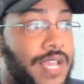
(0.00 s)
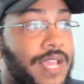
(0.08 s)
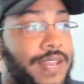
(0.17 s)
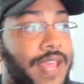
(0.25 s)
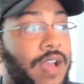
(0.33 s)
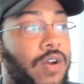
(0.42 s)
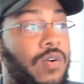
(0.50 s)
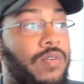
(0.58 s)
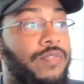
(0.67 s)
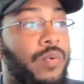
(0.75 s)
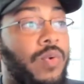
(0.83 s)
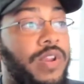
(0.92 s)
Now,
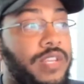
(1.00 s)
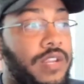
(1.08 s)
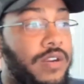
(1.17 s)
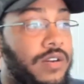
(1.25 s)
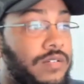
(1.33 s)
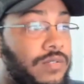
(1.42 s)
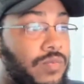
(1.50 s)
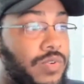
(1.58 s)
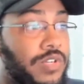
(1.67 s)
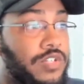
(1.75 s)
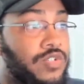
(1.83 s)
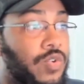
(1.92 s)
for 1 year, we're going
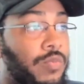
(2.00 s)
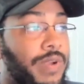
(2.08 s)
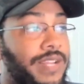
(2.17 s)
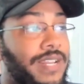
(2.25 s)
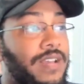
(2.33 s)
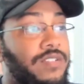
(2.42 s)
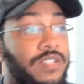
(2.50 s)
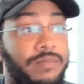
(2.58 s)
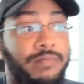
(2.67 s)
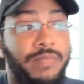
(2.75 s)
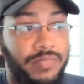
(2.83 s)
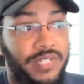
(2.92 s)
to scroll back down to the
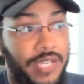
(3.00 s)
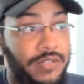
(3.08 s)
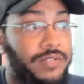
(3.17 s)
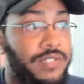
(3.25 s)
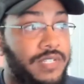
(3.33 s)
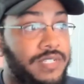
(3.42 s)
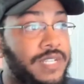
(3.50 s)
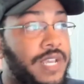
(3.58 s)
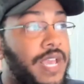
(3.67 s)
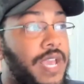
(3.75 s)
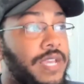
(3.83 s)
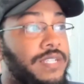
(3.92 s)
meat and potatoes of this
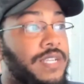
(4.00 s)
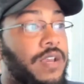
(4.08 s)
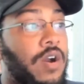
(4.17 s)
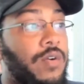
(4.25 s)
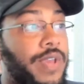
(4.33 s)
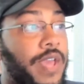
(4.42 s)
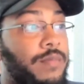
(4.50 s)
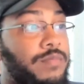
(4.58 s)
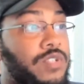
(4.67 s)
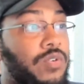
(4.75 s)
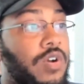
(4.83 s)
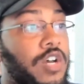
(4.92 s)
and say, okay,
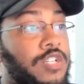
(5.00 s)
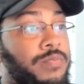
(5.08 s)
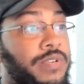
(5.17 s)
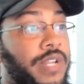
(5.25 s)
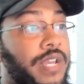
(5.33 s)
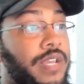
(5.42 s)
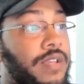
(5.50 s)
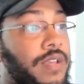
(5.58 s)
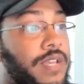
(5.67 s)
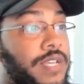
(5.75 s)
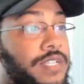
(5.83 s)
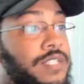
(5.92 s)
so cost per day
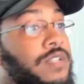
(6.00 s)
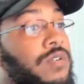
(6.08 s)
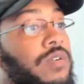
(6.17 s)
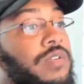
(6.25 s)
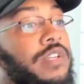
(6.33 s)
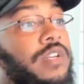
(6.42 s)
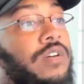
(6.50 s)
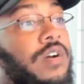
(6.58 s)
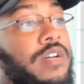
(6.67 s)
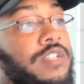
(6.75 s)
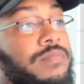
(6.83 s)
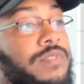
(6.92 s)
is still only going to
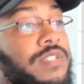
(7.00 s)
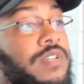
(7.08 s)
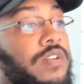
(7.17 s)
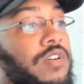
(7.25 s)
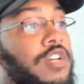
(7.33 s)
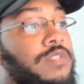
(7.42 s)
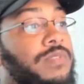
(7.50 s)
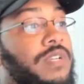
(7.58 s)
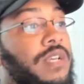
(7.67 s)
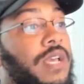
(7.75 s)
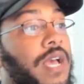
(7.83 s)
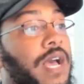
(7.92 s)
cost, it's going to cost
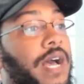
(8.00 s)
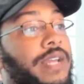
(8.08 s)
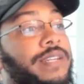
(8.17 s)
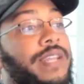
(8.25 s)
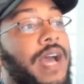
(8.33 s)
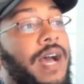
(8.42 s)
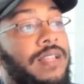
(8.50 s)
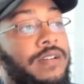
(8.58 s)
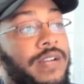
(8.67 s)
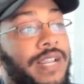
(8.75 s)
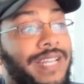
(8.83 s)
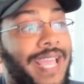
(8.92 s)
me
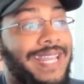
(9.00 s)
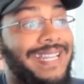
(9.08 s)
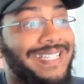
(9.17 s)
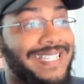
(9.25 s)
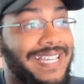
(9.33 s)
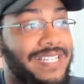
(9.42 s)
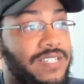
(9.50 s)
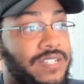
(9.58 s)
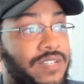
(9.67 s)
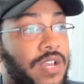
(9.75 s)
$1.80,